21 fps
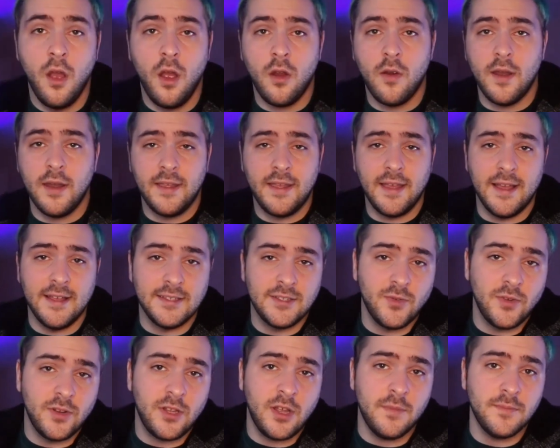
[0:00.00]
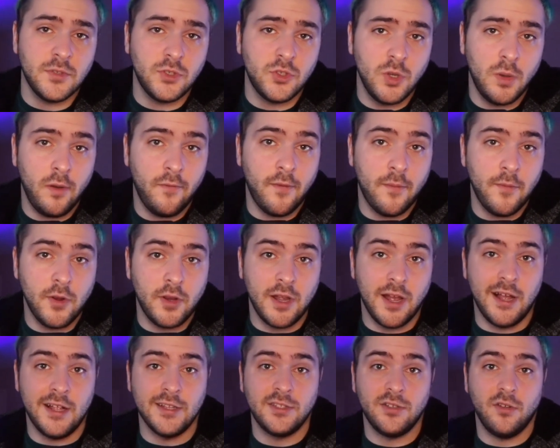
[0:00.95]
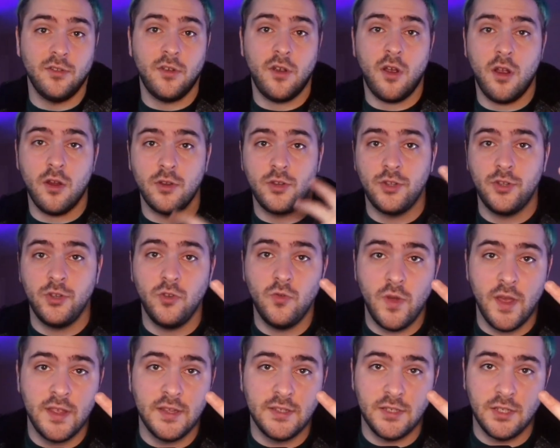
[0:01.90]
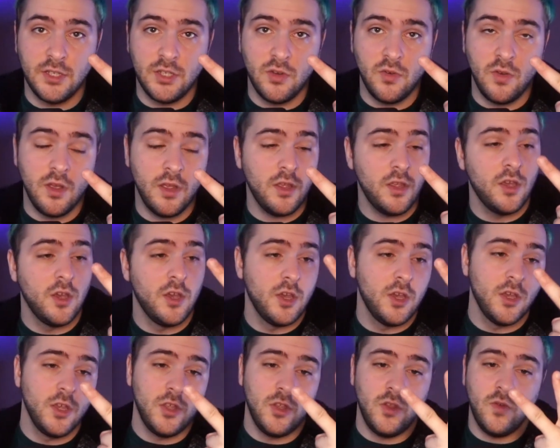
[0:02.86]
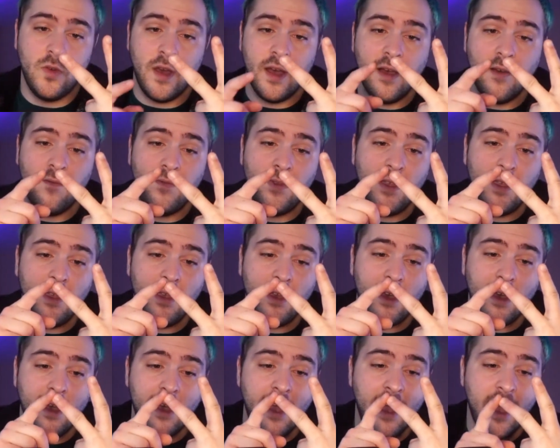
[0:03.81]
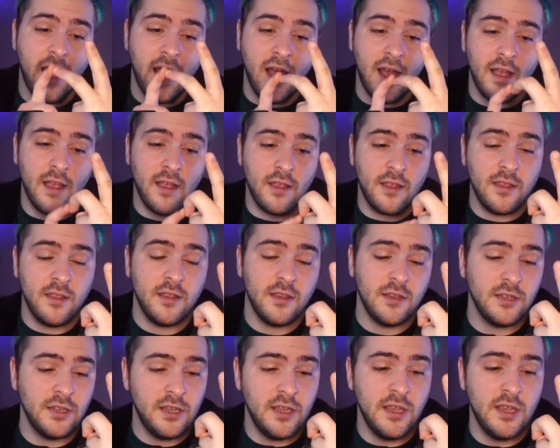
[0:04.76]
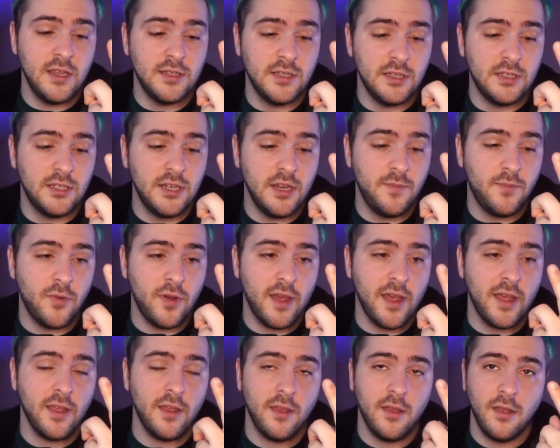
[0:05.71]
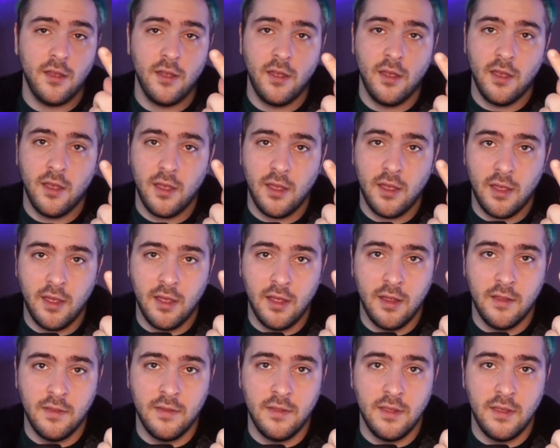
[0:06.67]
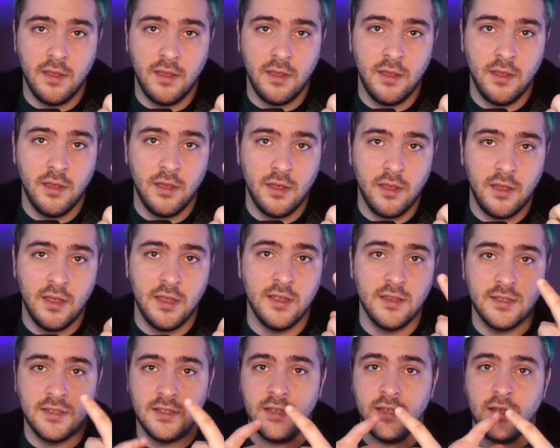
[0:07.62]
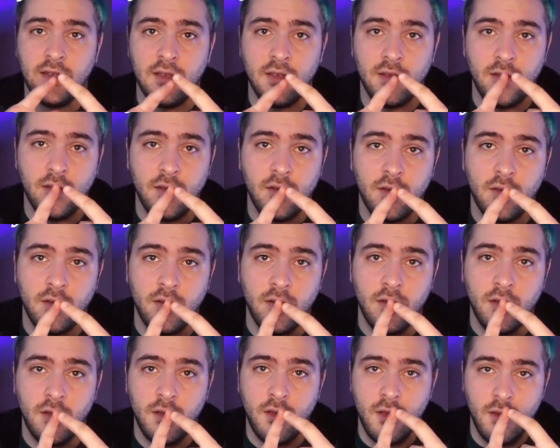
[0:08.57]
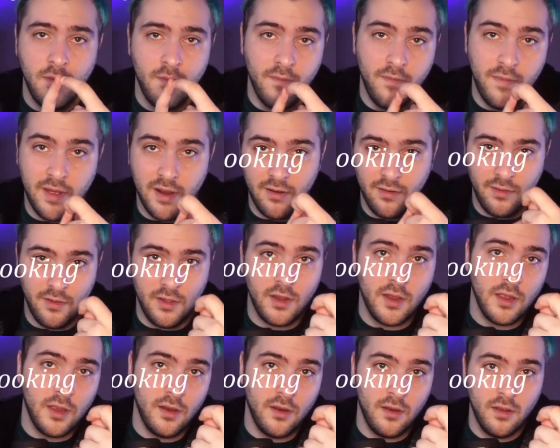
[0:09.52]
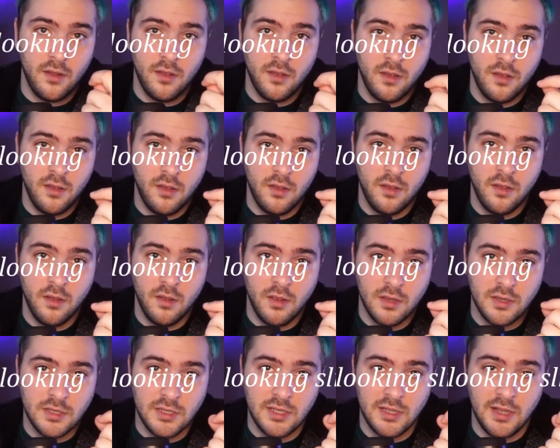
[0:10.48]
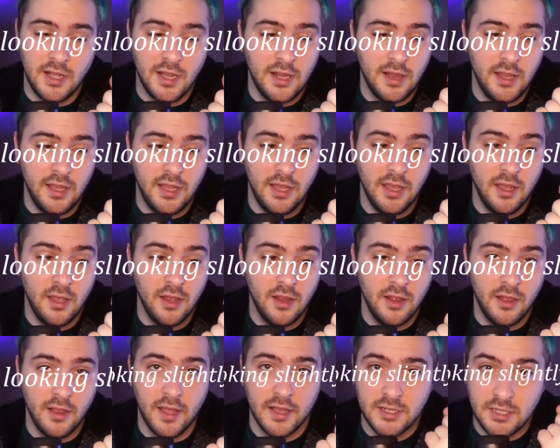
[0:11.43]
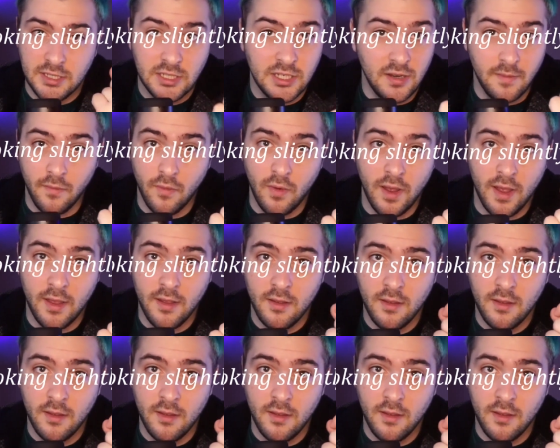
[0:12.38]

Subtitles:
Alrighty, guys, so when it comes to streaming from your console, there are two ways to do it. You have the easy, cheap way, and the easy, better looking, slightly less cheap way.